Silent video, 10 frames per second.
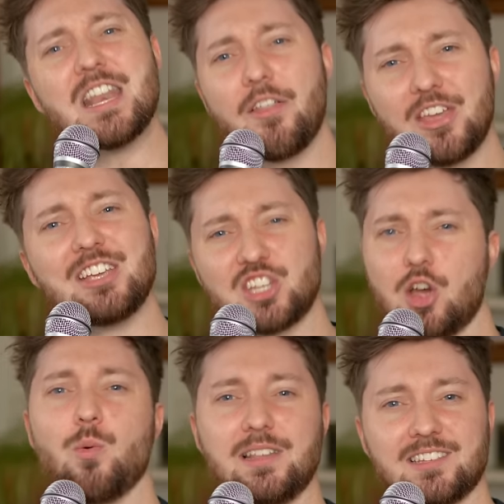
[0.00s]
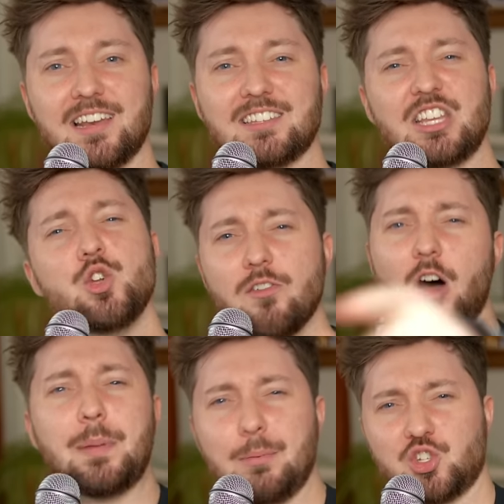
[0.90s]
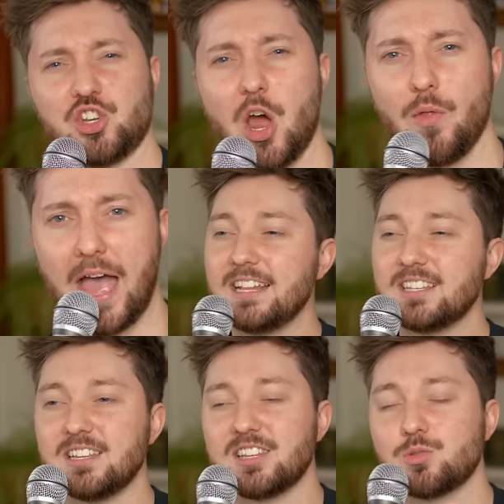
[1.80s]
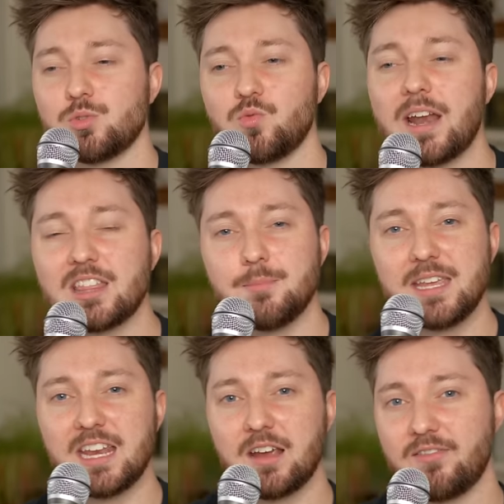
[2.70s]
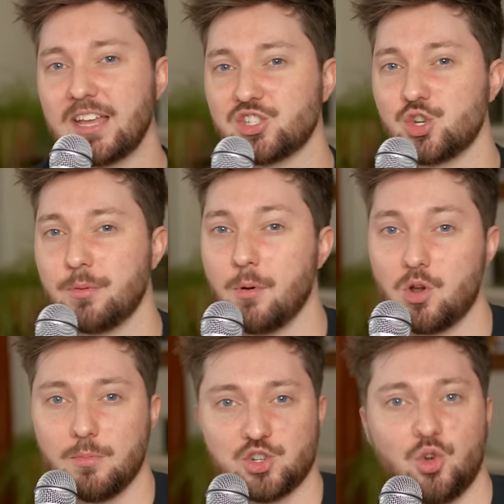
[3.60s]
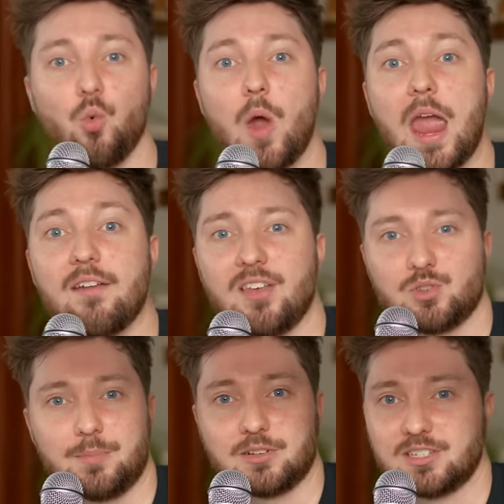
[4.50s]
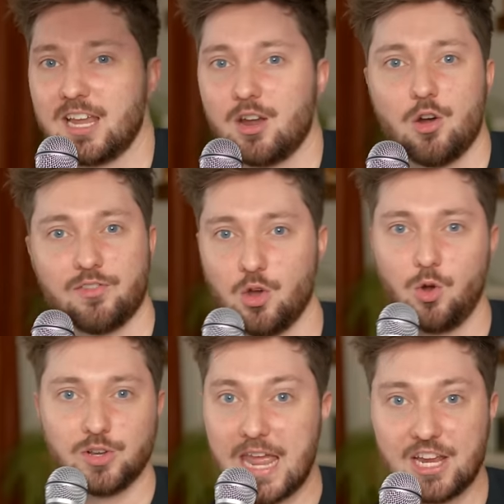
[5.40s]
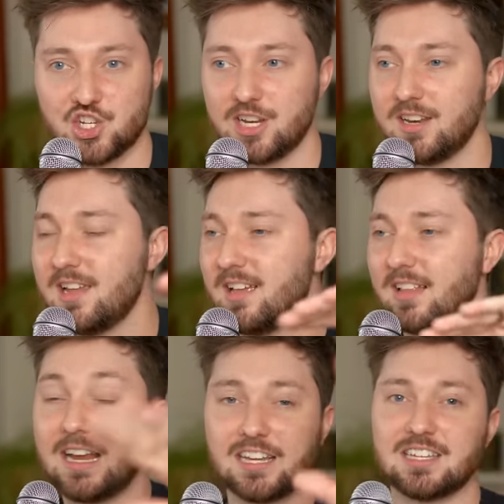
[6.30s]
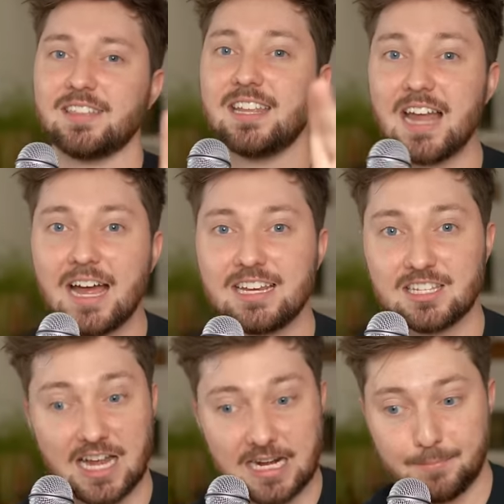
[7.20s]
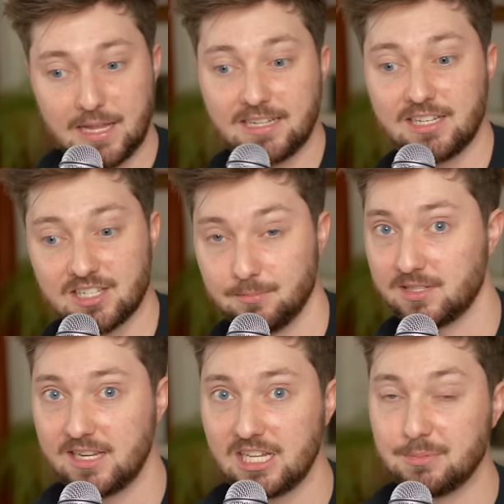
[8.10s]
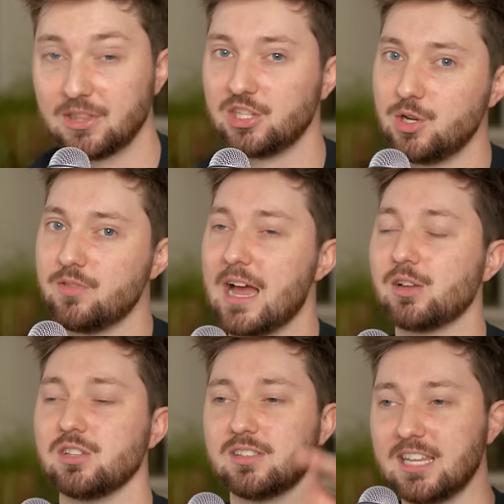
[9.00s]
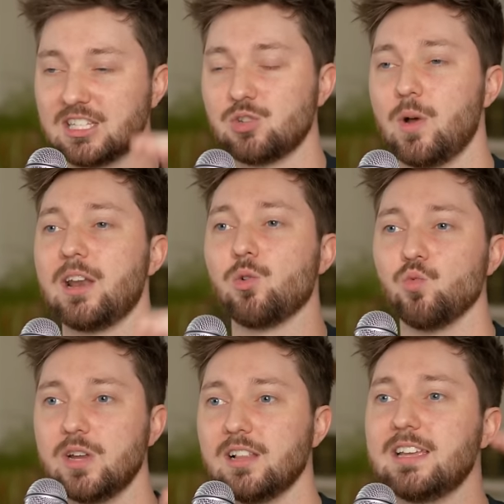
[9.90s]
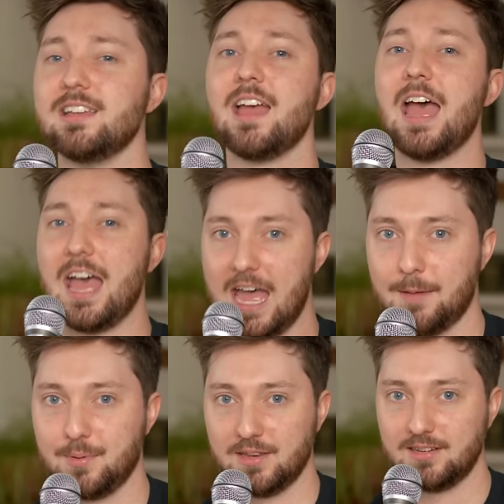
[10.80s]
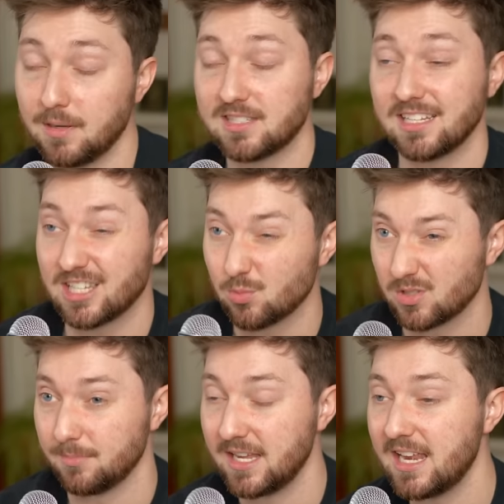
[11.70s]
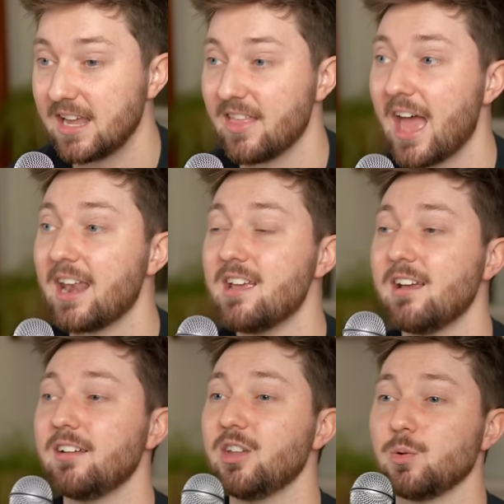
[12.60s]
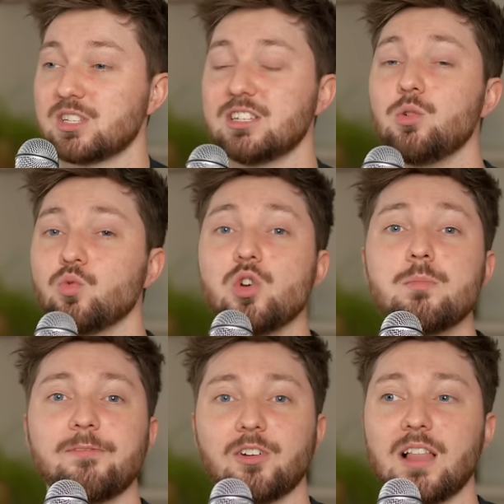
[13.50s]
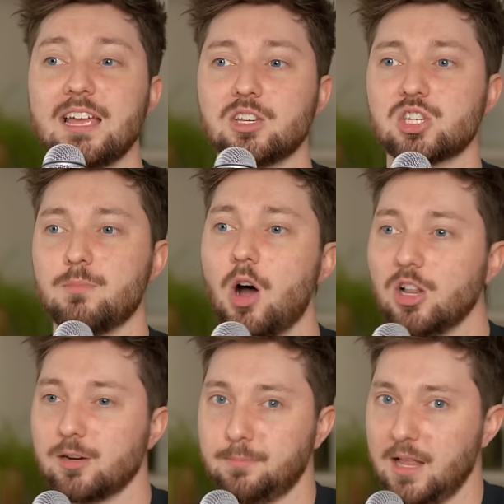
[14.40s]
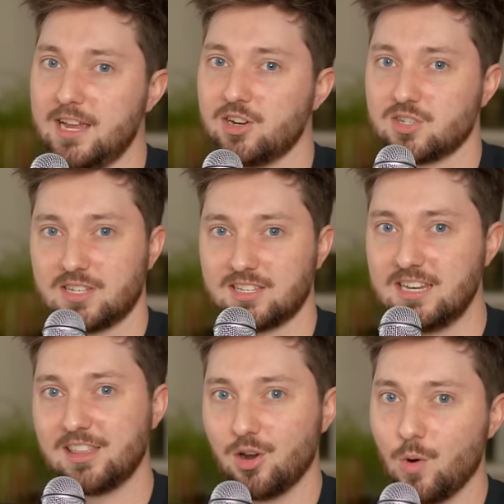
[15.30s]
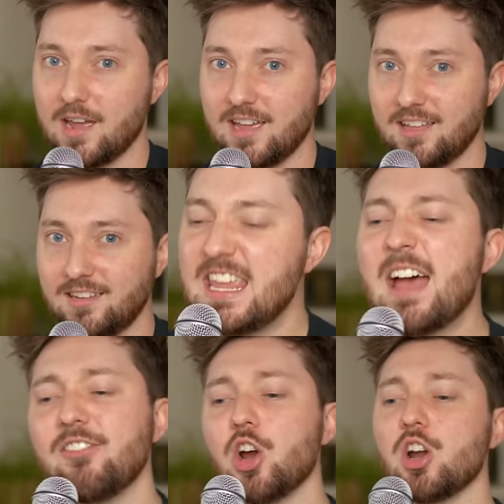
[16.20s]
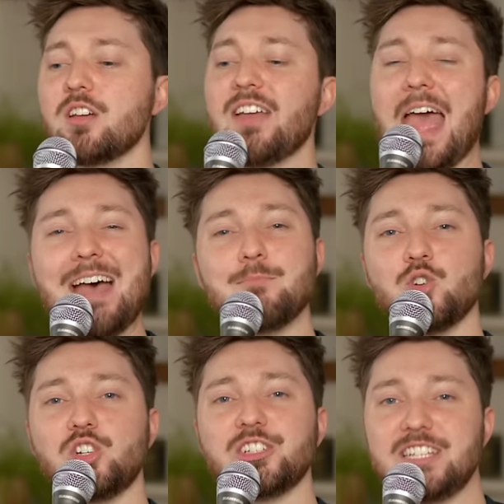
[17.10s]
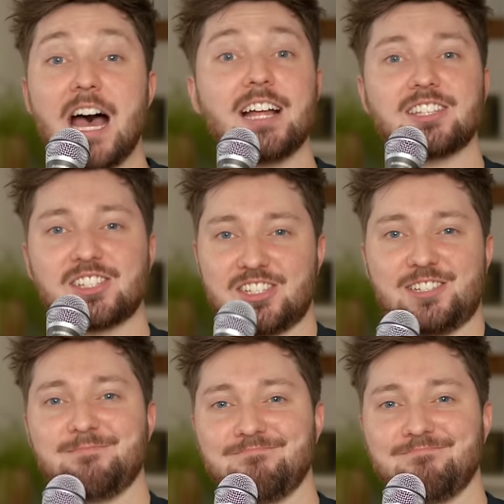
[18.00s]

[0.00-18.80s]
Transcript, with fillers: Nothing is a coincidence, and you of all people should know And since this was right at the beginning of that Super Bowl commercial wave that was about to take over the whole nation, like I said, the 90s kind of planted some seeds, but the 2000s, this is when it really happened. But since this was the beginning of that, there was still room for like smaller players to sneak their way in. You ever heard of Emerald Nuts?